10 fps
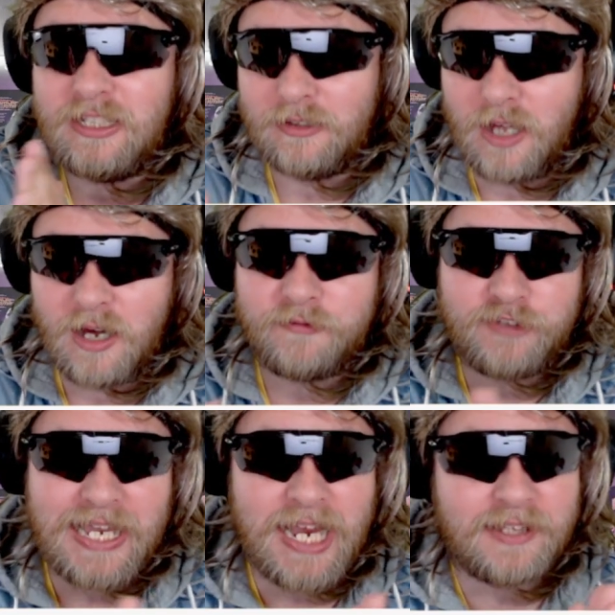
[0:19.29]
love
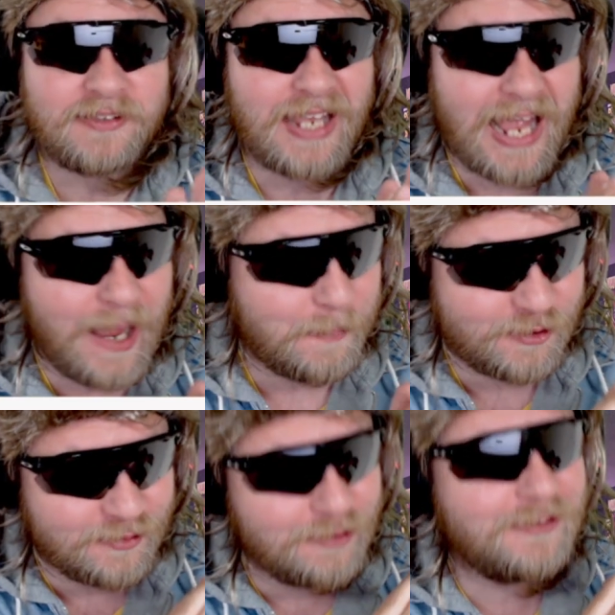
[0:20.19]
yet,
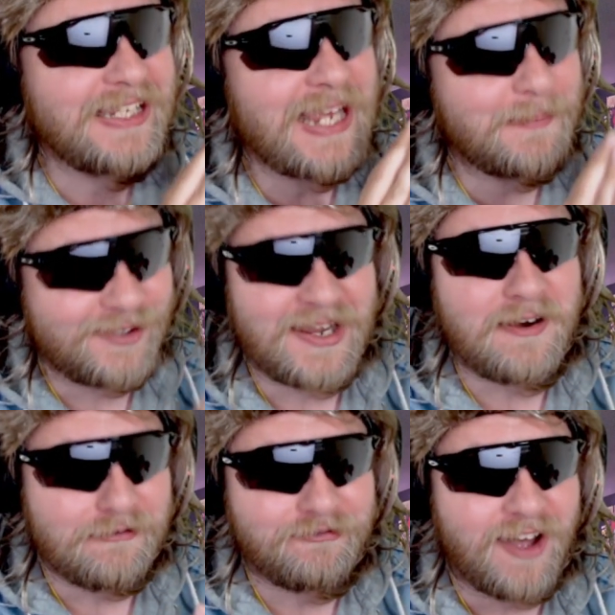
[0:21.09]
absolutely am
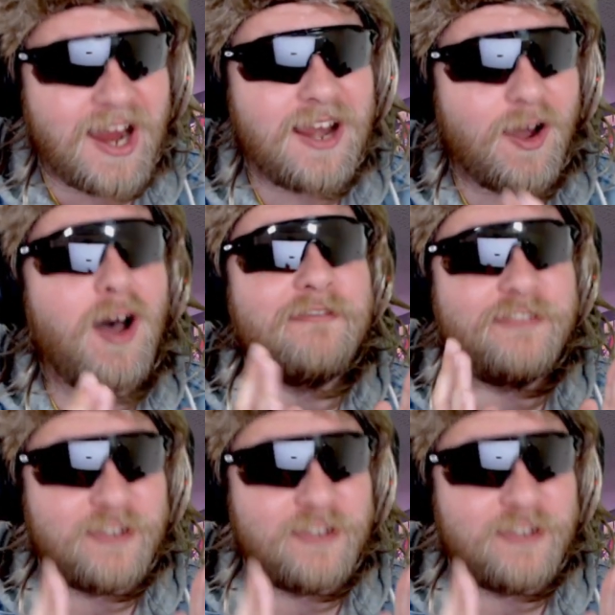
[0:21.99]
terrified of